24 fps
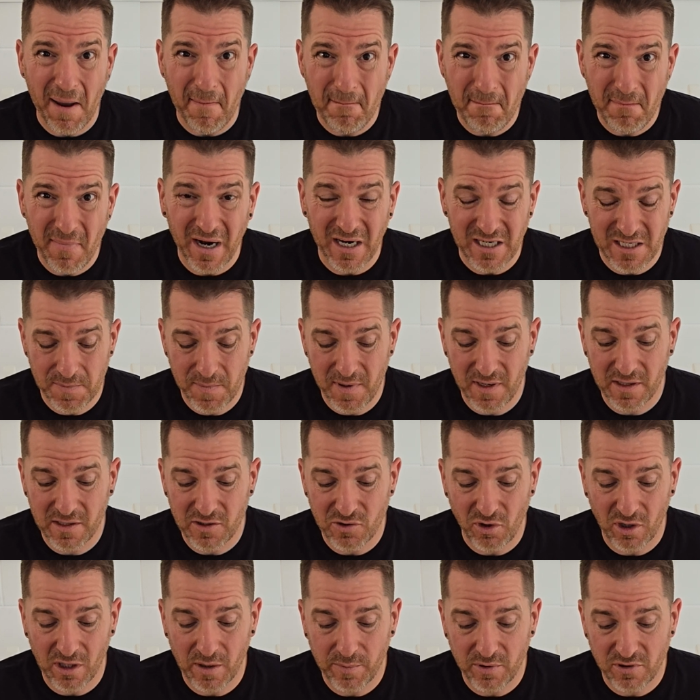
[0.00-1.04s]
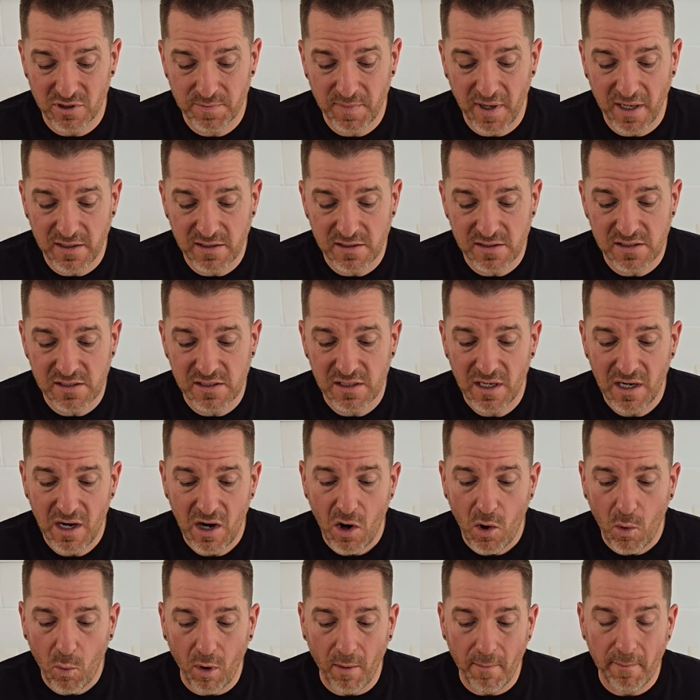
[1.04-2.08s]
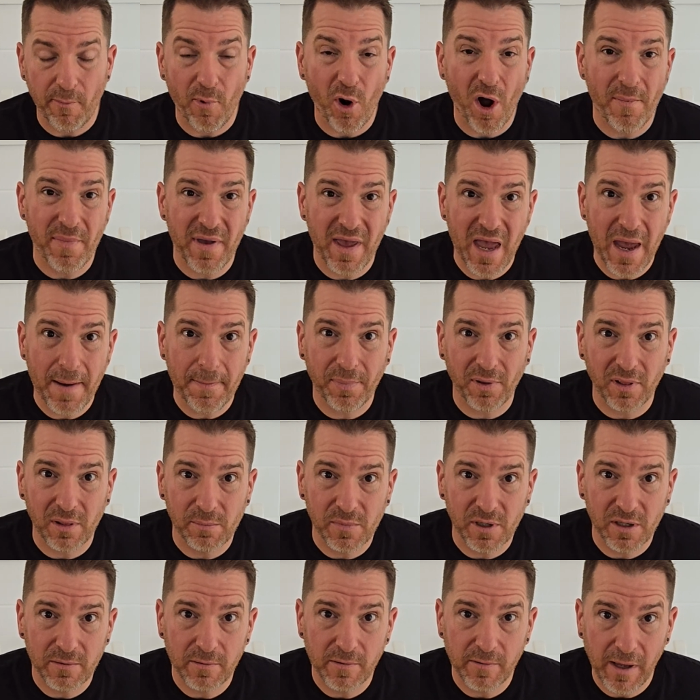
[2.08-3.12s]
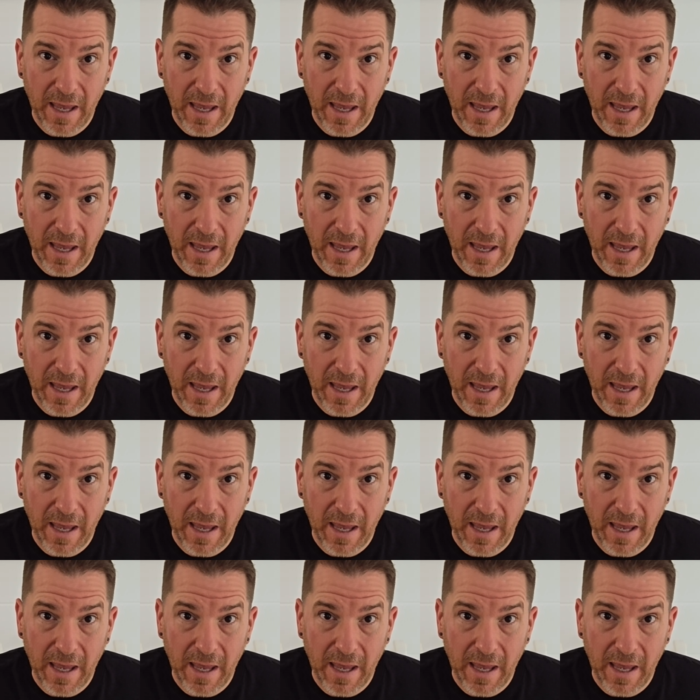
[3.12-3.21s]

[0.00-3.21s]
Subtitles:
and much better than trying to push buttons. What might be helpful in the